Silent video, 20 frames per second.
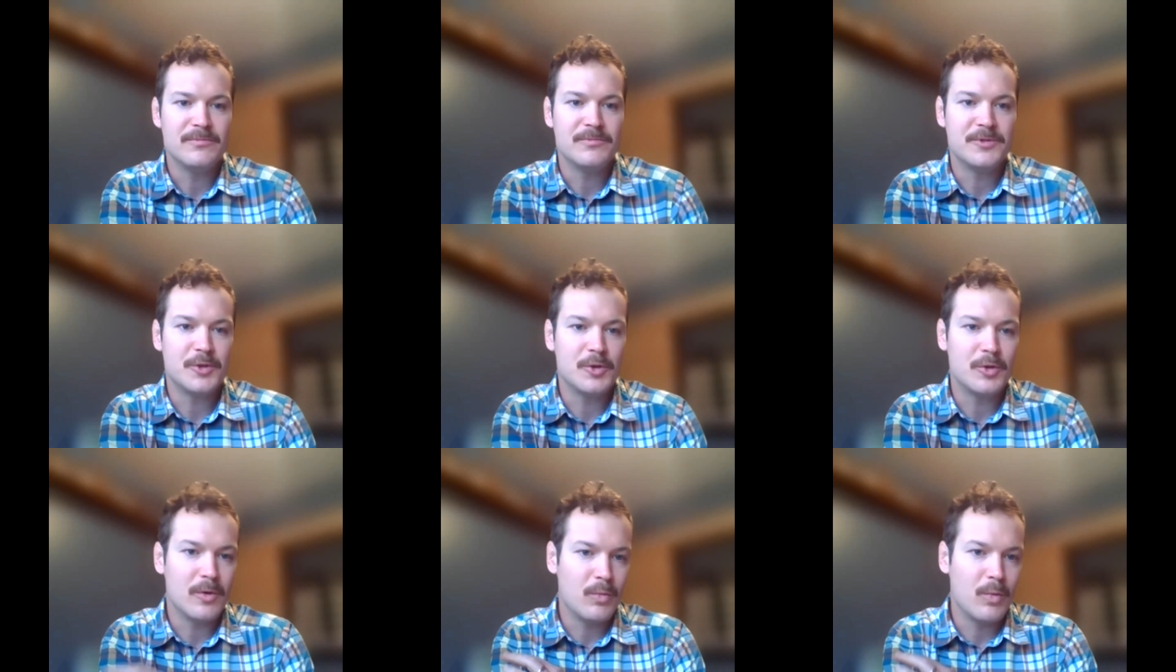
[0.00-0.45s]

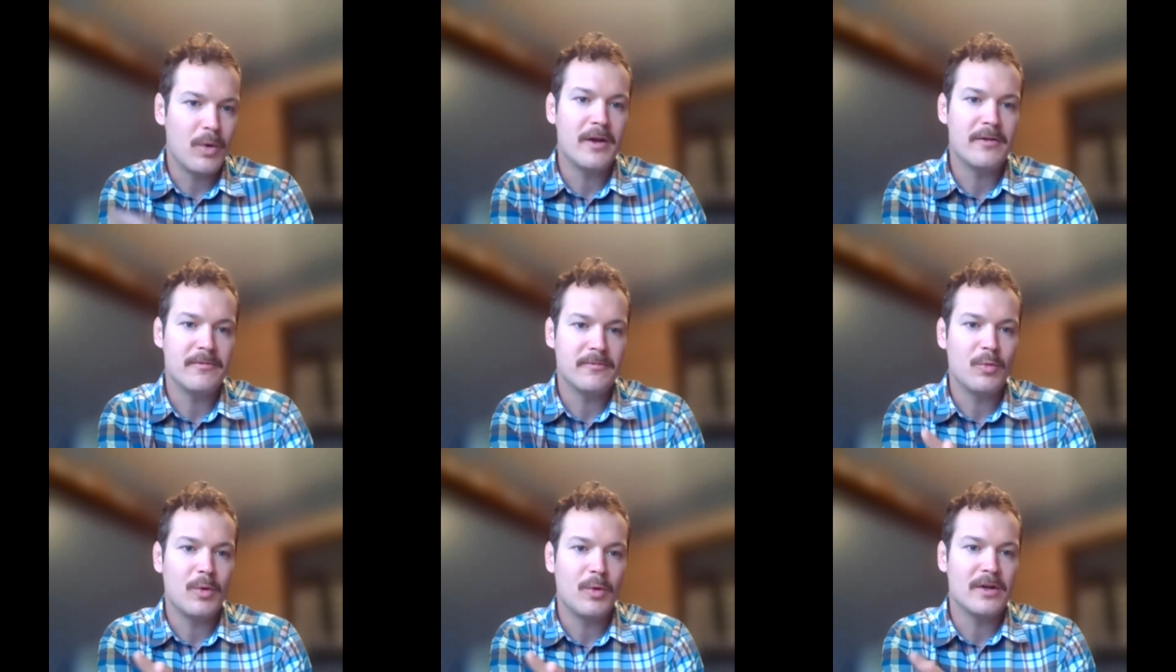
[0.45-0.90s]
do a
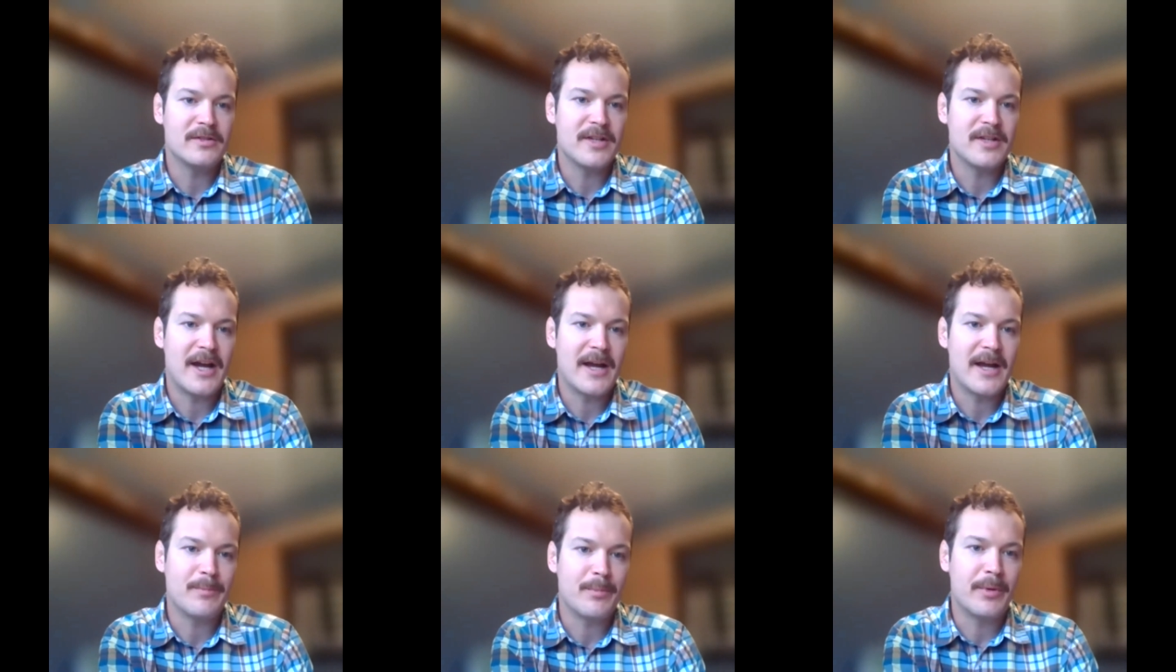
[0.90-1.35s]

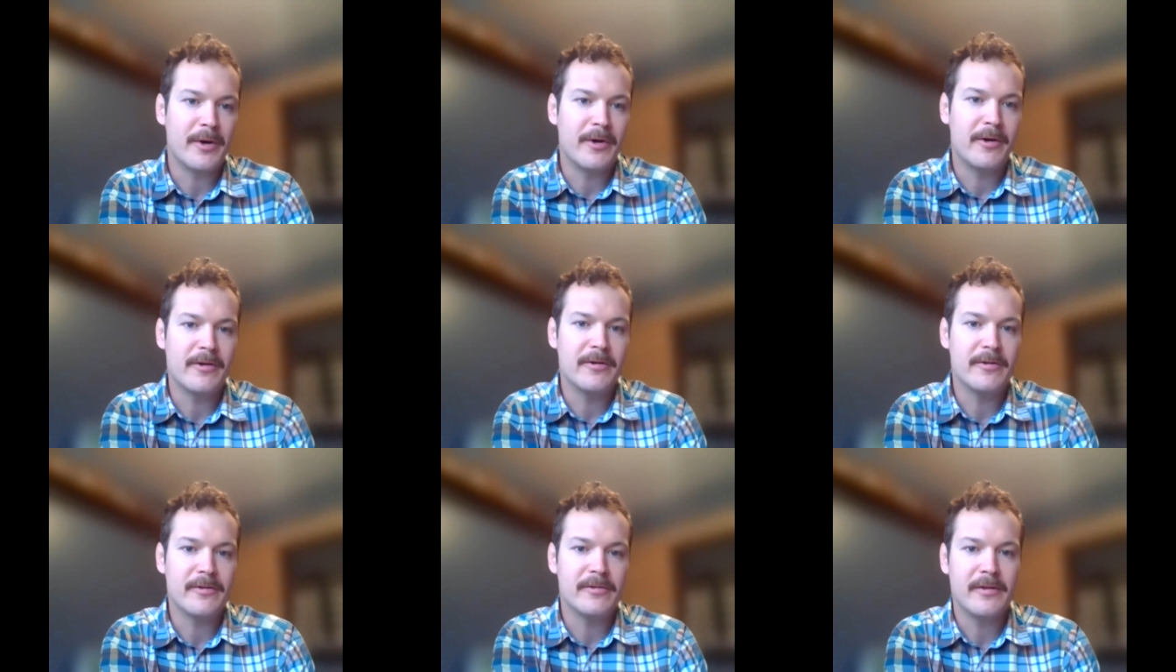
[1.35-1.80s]
one-time
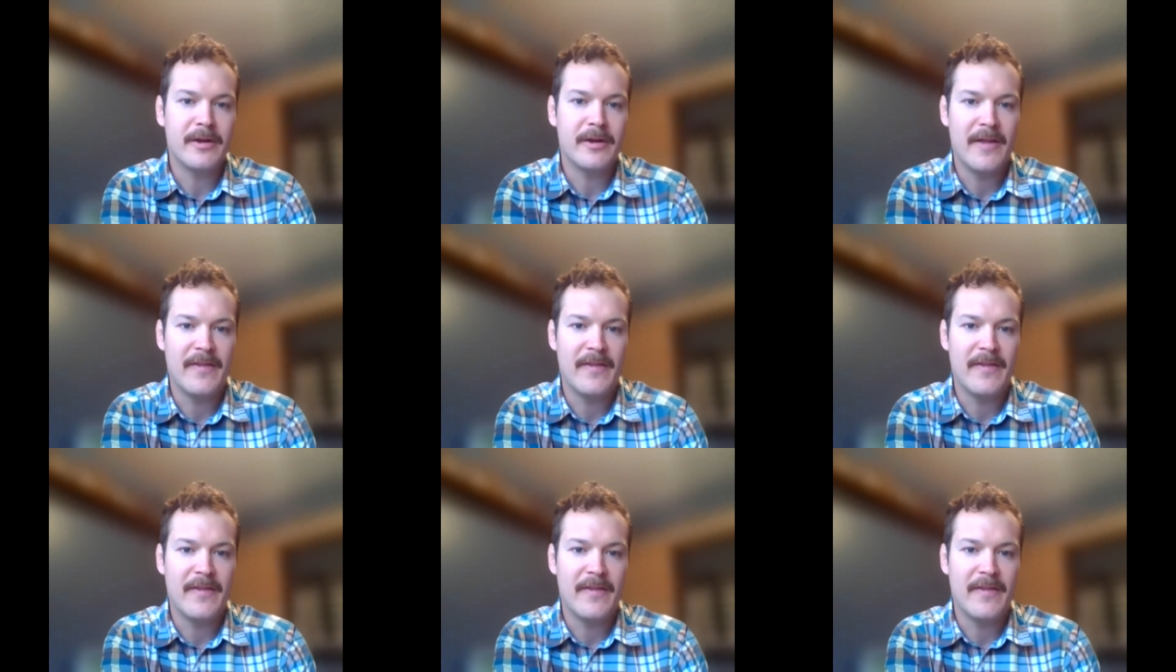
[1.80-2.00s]
burn